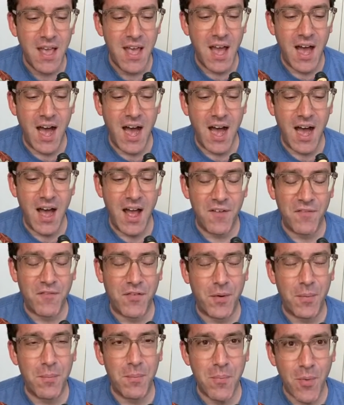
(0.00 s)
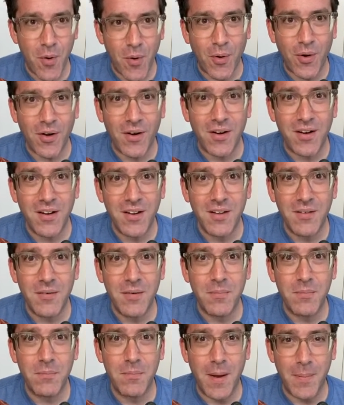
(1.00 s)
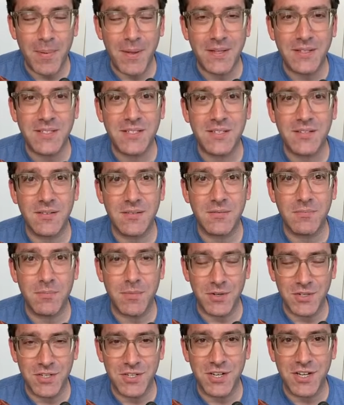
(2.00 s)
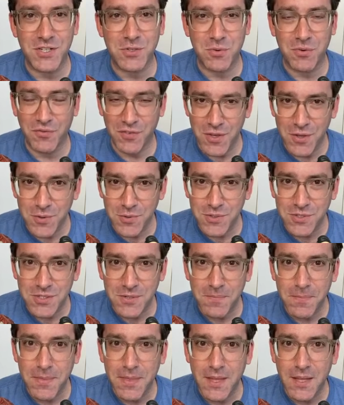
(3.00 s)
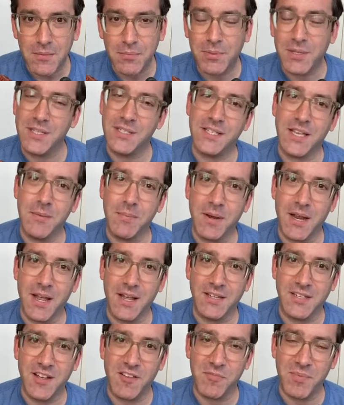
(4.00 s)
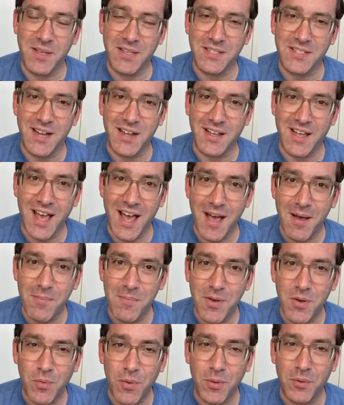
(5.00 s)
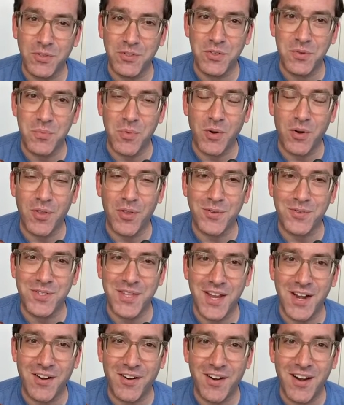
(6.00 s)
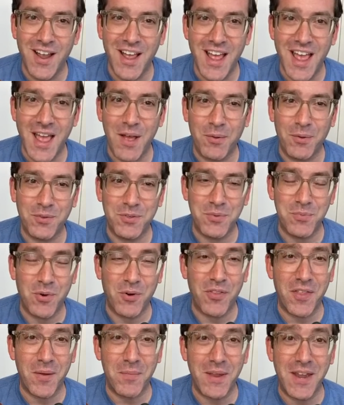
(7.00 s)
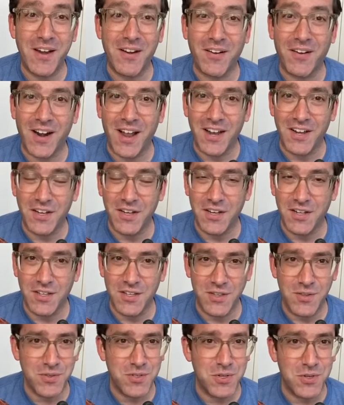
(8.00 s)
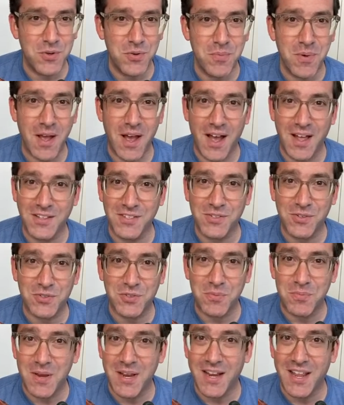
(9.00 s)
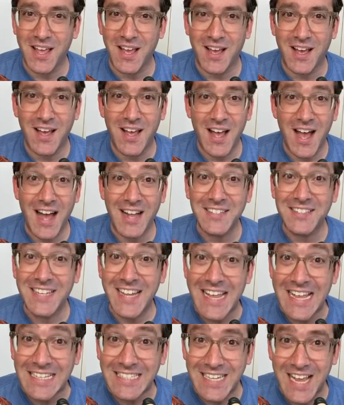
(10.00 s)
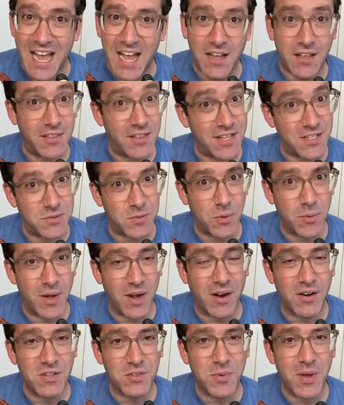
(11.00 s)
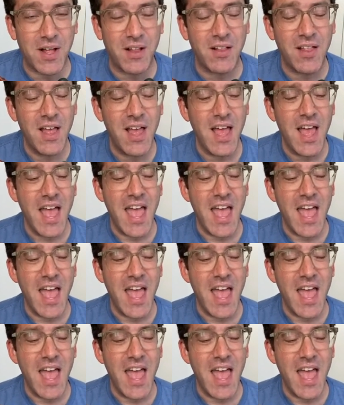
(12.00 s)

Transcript: For more Muppet merchandise reviews, please keep an eye on ToughPigs.com. We will do more of those there. We will do more of them here on YouTube, on social media, on TikTok. That's where we are as well.